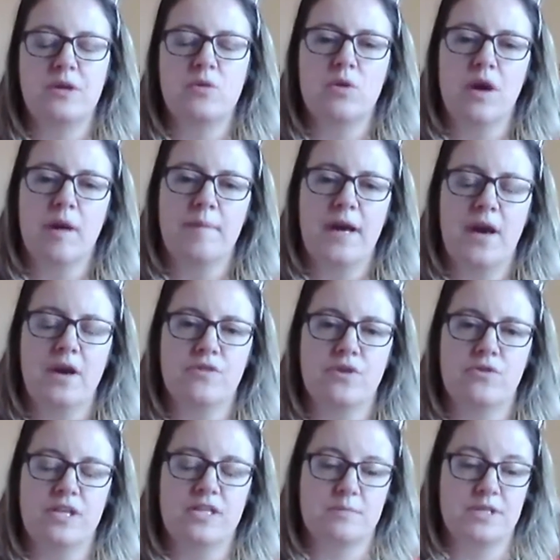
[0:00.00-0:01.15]
quite a bit over
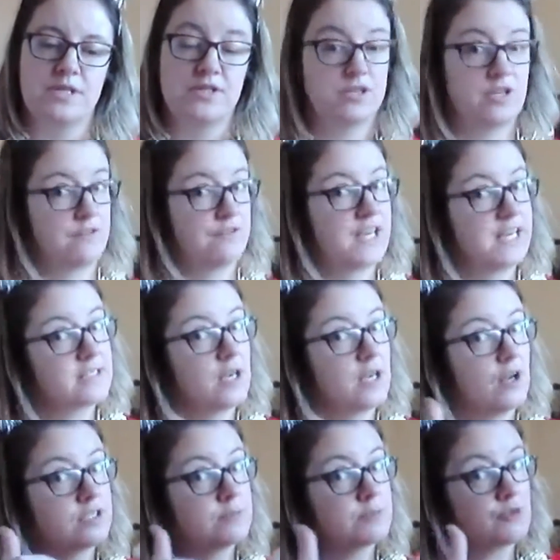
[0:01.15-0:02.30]
Christmas, so don't forget to
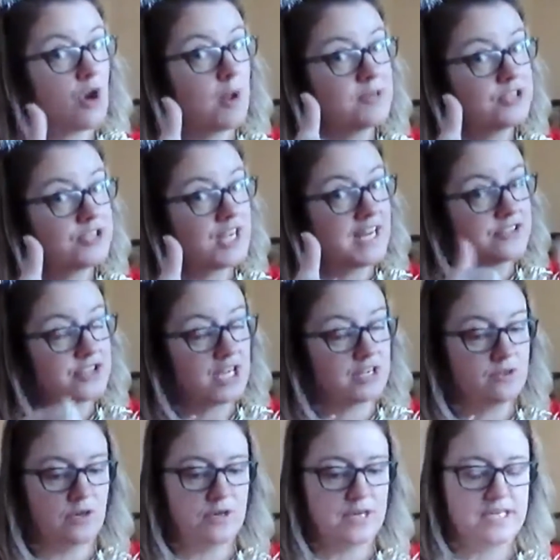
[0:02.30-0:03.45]
like, subscribe and share the channel,
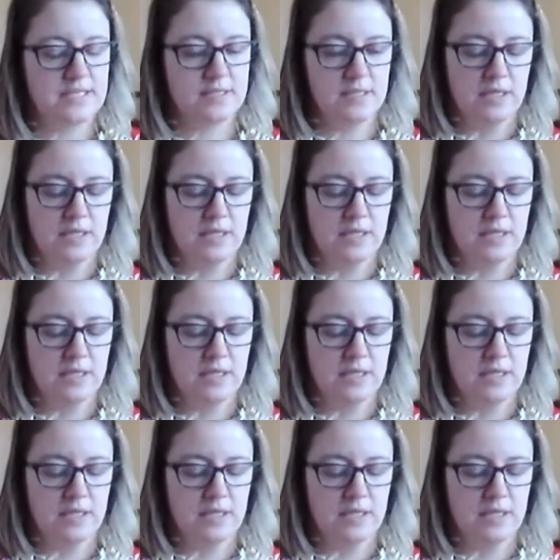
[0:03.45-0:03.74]
guys.